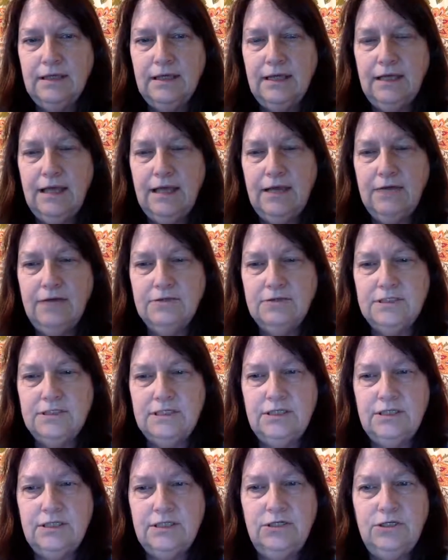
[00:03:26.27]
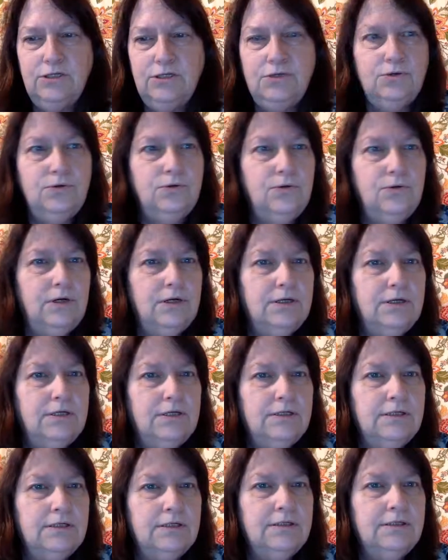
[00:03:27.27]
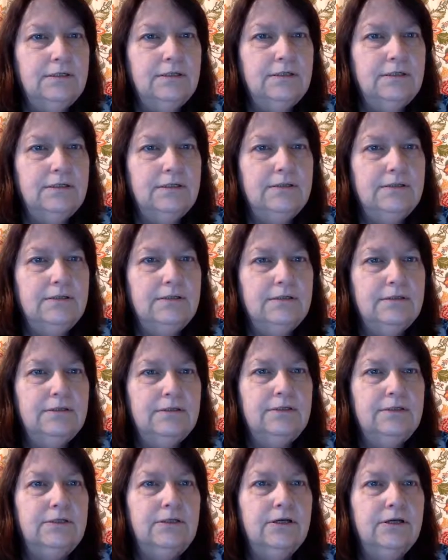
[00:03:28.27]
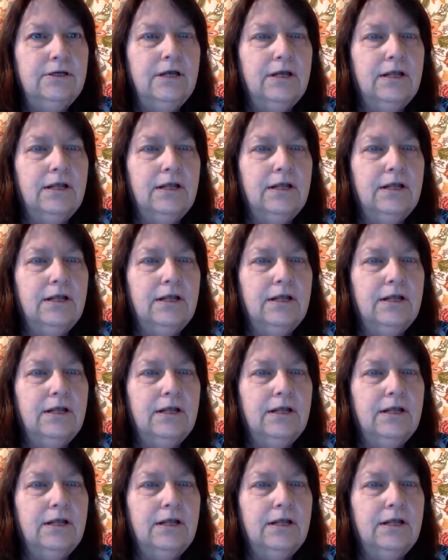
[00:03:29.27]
AOC2, you're